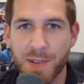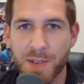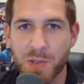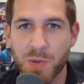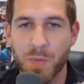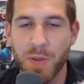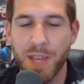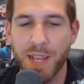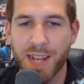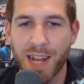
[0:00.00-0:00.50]
this
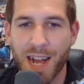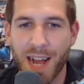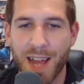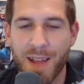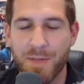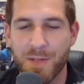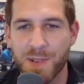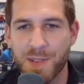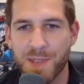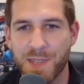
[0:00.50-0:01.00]
week,
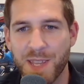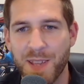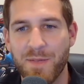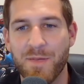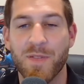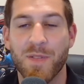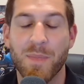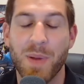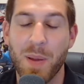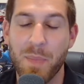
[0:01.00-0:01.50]
I
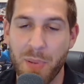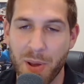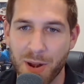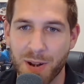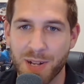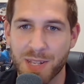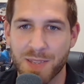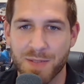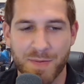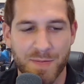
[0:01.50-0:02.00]
received from my
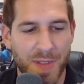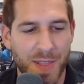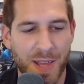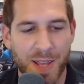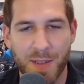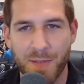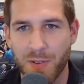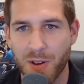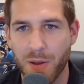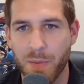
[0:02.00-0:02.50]
parents,
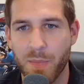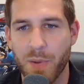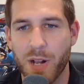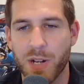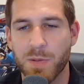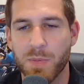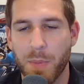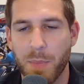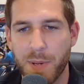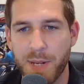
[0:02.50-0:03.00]
thank you very
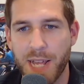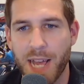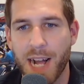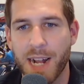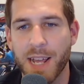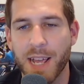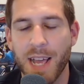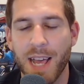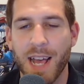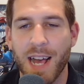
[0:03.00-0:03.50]
much, Mom and
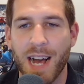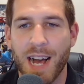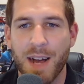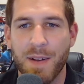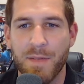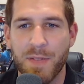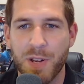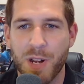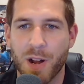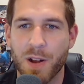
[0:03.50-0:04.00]
Dad,
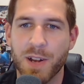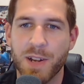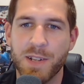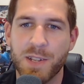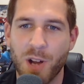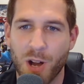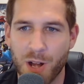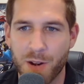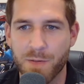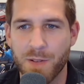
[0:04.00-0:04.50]
Venari
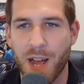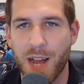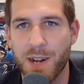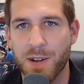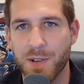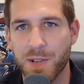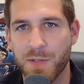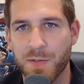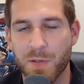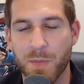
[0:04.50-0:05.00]
Dawn
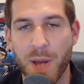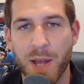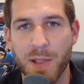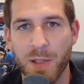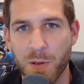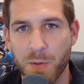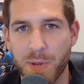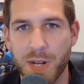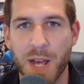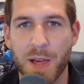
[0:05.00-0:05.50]
Riders for my
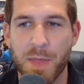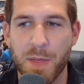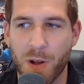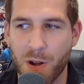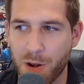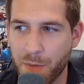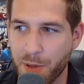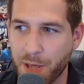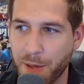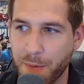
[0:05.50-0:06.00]
Lumineth
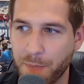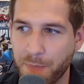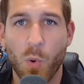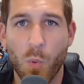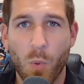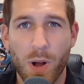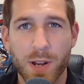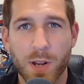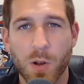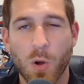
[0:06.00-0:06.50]
army. The
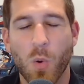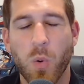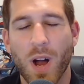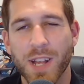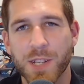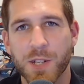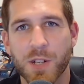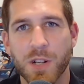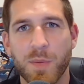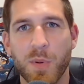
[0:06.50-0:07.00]
one
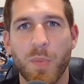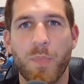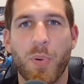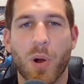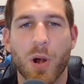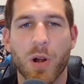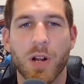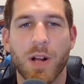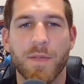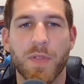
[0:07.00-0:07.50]
questionable
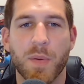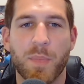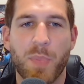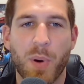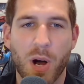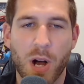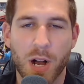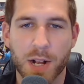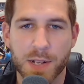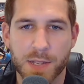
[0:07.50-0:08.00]
part of the
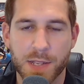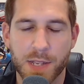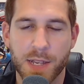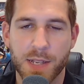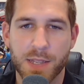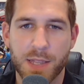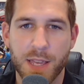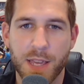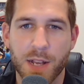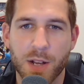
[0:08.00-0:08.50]
box
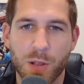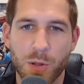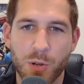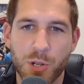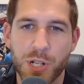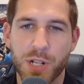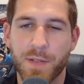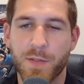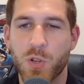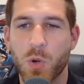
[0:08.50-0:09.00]
is the
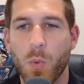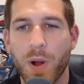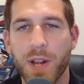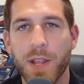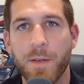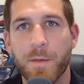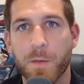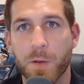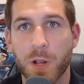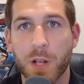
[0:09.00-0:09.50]
inclusion of
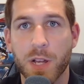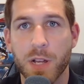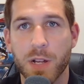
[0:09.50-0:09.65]
20 Free